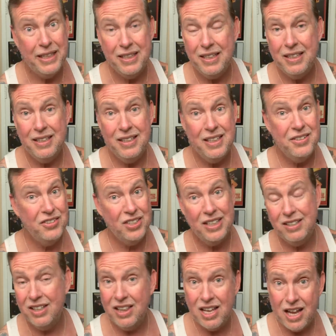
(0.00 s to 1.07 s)
They, they
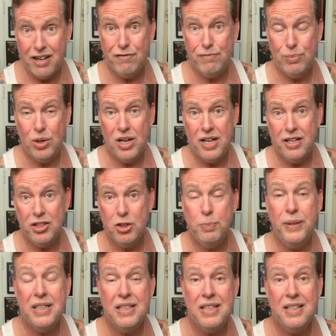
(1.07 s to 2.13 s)
sell a lot of products,
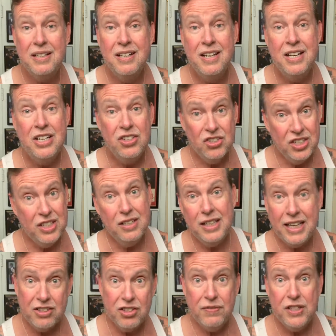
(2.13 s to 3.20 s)
but uh, still,
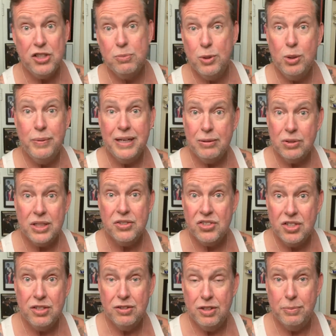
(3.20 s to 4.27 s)
as of this moment, I would
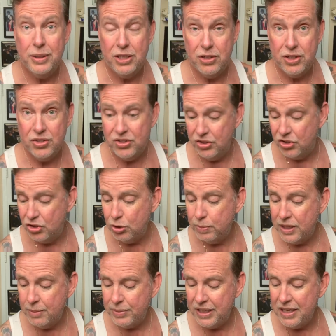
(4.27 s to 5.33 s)
consider them an artisan soap
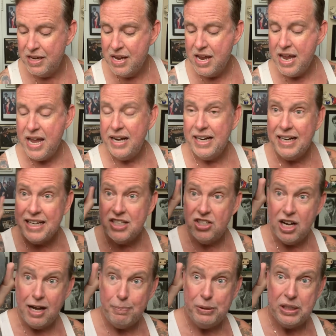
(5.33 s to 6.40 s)
company. And I like
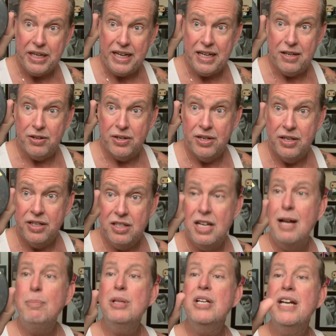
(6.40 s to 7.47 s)
Doppelganger.
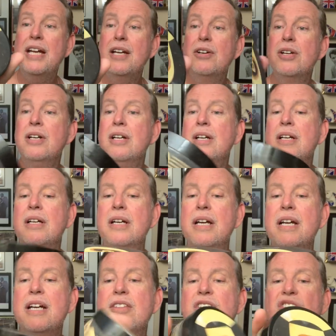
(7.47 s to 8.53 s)
Doppelganger,
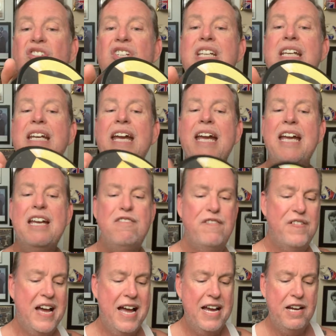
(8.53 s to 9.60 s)
uh, the C K
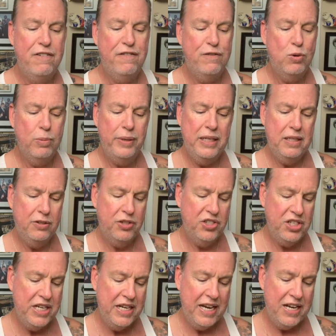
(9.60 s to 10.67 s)
five formula, or
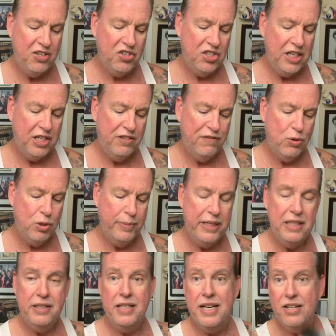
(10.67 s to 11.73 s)
C K six
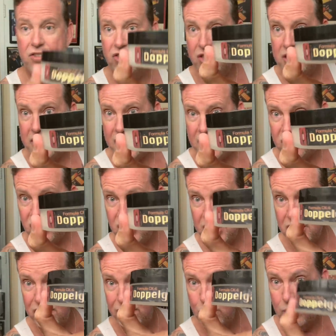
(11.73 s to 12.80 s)
formula. Yeah, C K
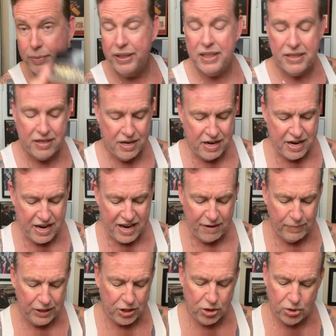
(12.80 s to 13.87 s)
six formula. I've
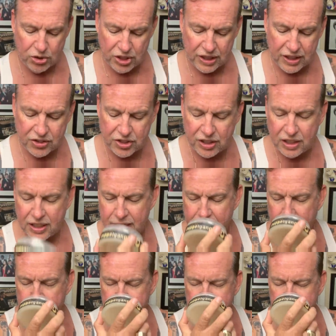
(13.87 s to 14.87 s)
been using this a lot.